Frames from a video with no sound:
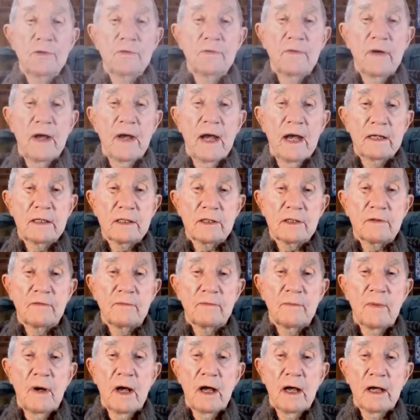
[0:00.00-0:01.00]
vases of
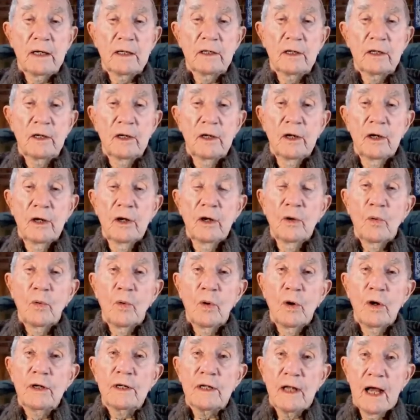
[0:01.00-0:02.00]
mine
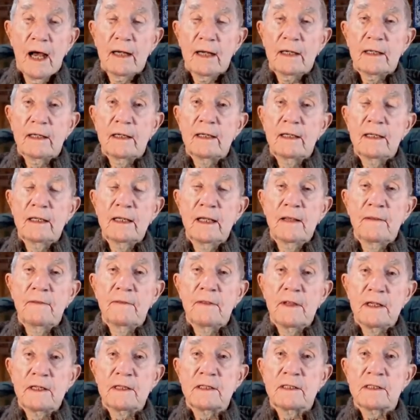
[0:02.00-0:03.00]
were done in
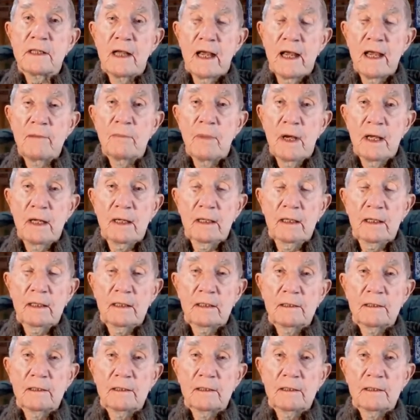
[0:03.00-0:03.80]
this same manner.